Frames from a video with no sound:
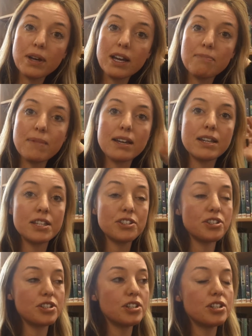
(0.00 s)
but I
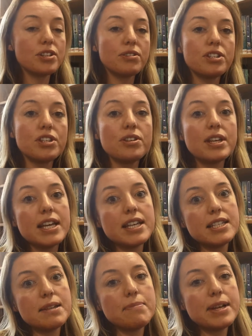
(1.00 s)
managed to do 2
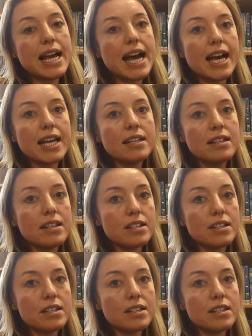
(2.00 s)
years in Milan